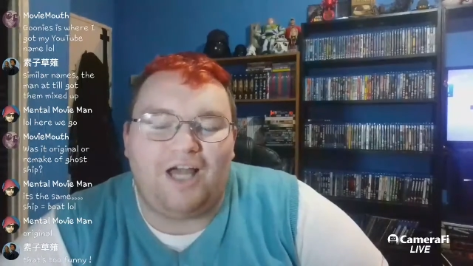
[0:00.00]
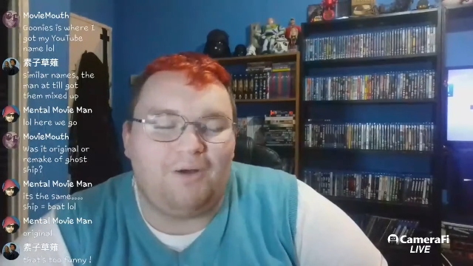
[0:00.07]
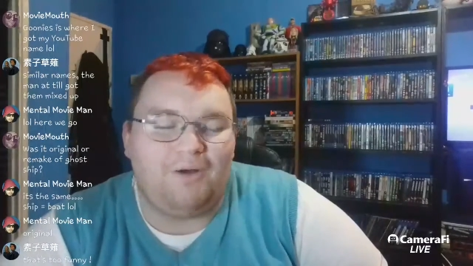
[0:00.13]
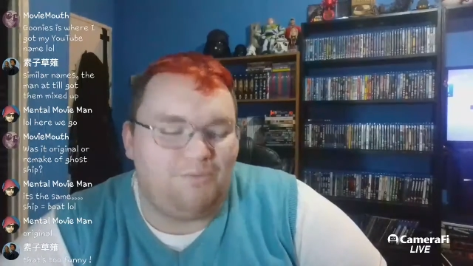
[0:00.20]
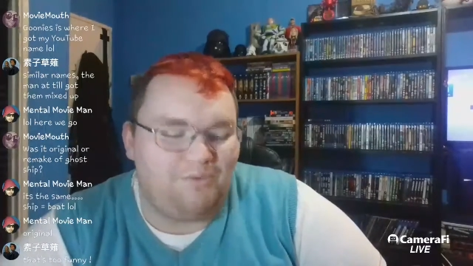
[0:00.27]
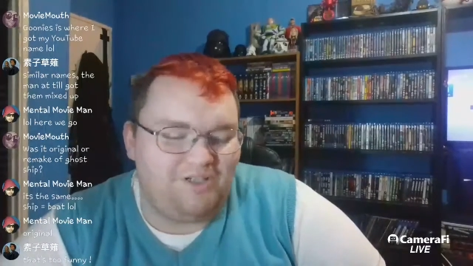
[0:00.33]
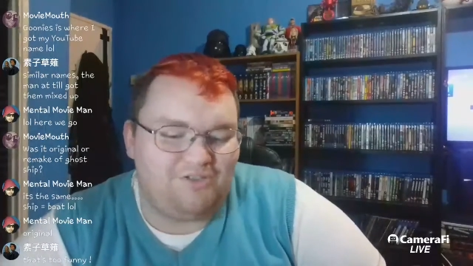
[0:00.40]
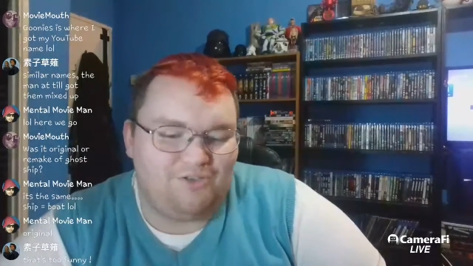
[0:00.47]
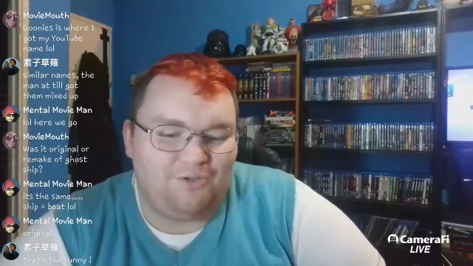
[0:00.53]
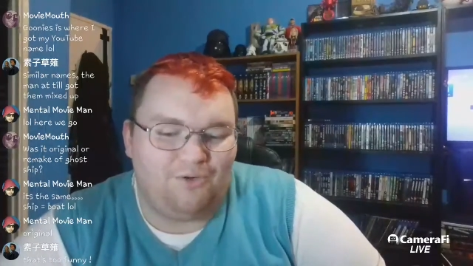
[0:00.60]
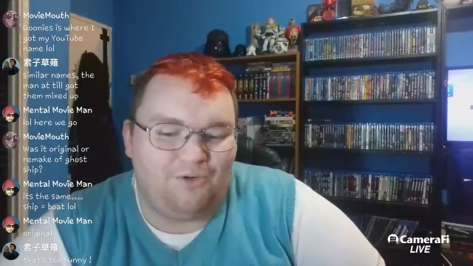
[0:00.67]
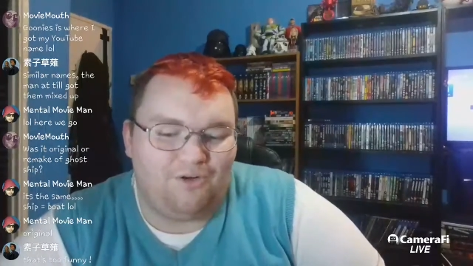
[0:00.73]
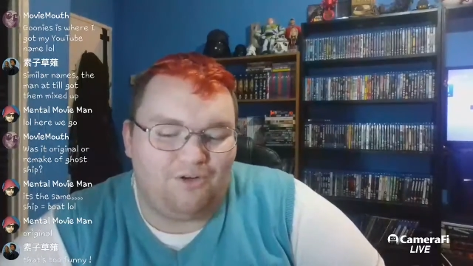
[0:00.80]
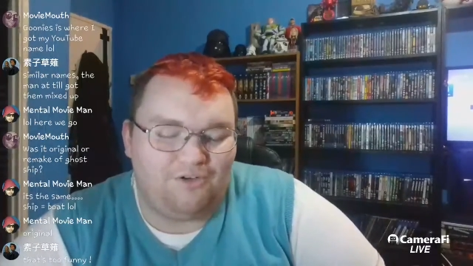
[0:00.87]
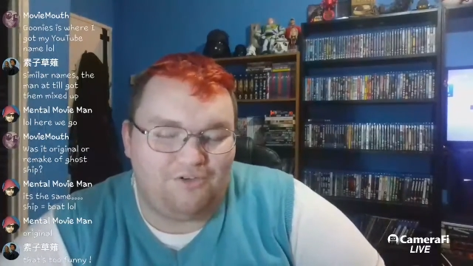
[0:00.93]
and we
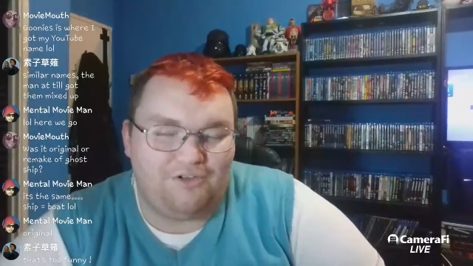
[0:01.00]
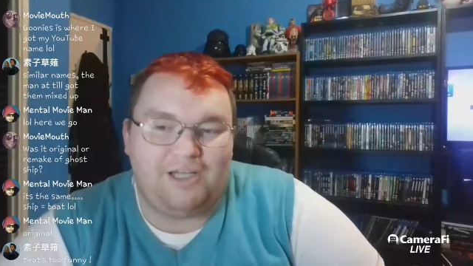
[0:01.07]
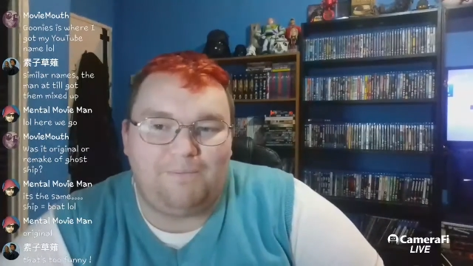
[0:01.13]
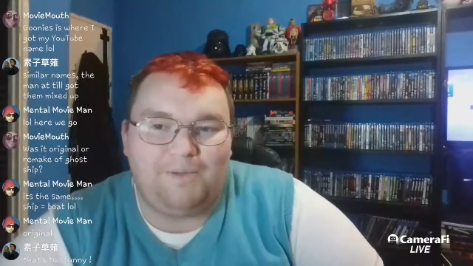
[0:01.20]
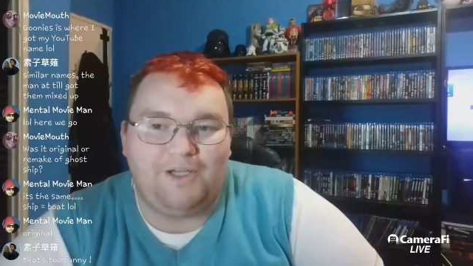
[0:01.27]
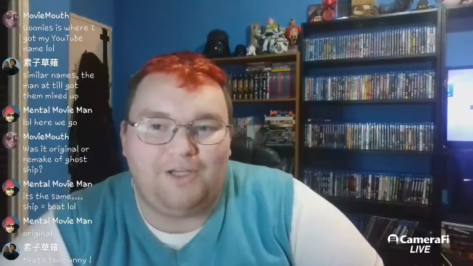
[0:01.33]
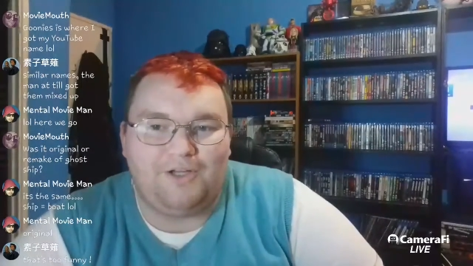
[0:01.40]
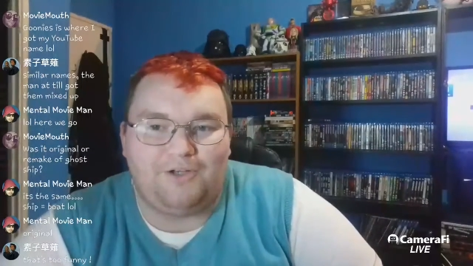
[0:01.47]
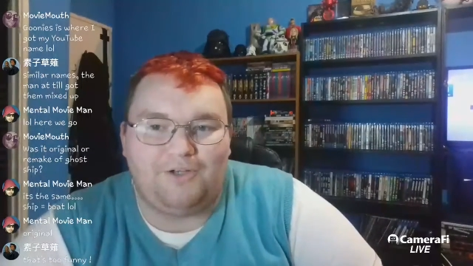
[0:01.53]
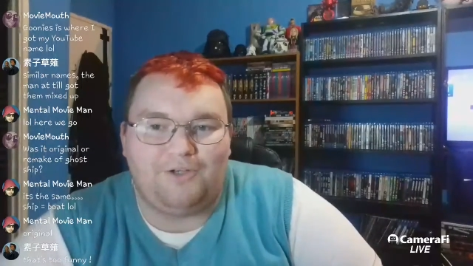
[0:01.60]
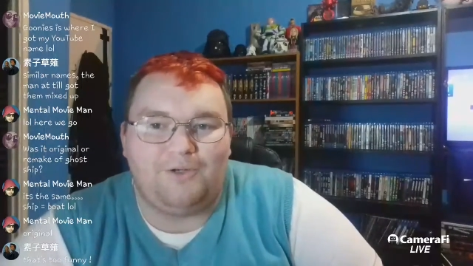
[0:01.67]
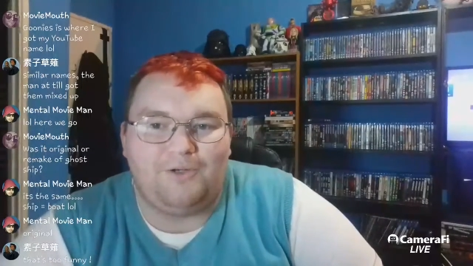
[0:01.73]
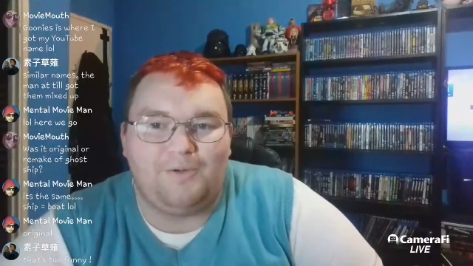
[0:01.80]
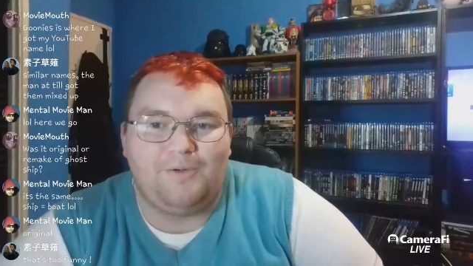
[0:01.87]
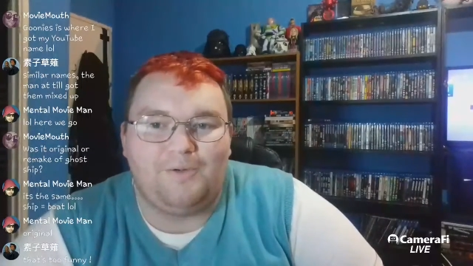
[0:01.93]
saw Creepy
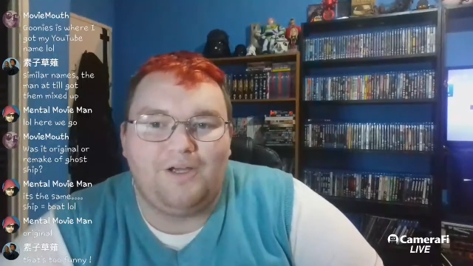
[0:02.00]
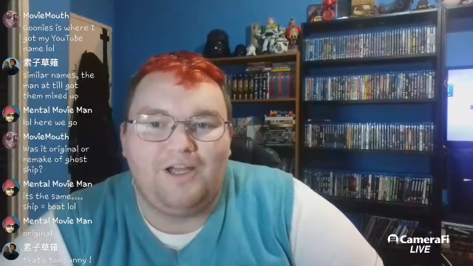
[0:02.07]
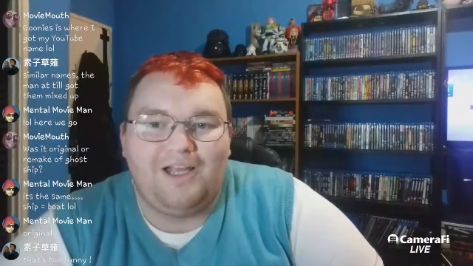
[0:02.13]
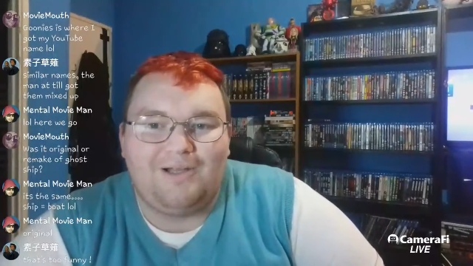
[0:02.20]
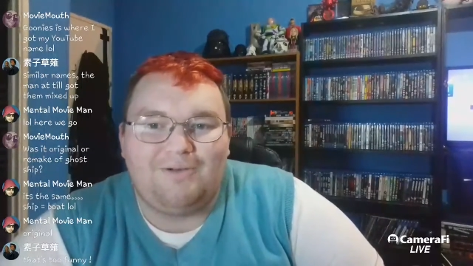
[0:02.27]
Canoe,